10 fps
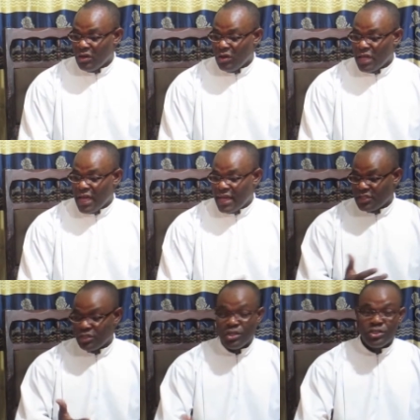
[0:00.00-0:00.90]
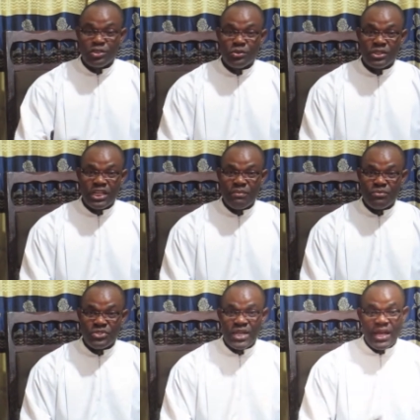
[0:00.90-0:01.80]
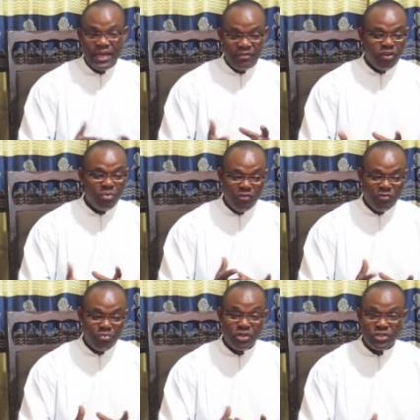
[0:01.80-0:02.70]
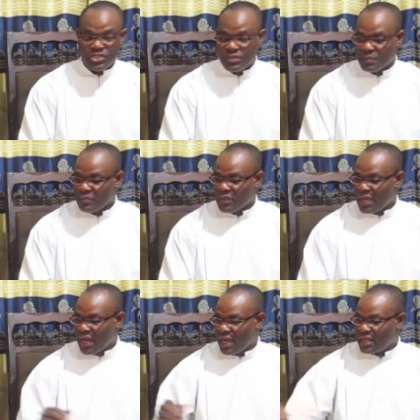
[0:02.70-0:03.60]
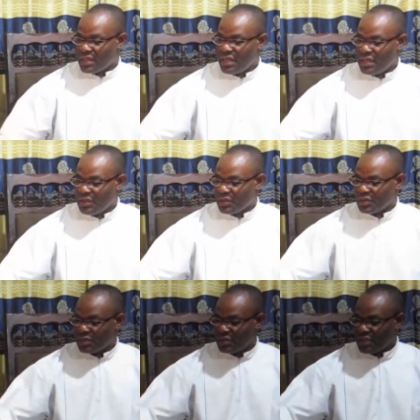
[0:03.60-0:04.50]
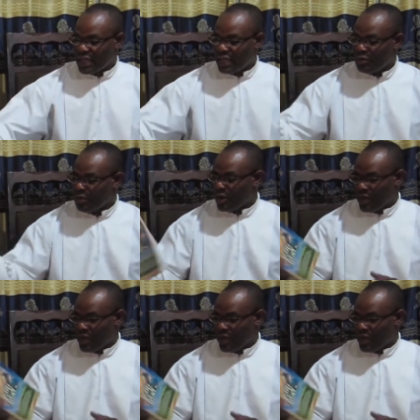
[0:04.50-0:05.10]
other theological themes in form of books. And you, you take a look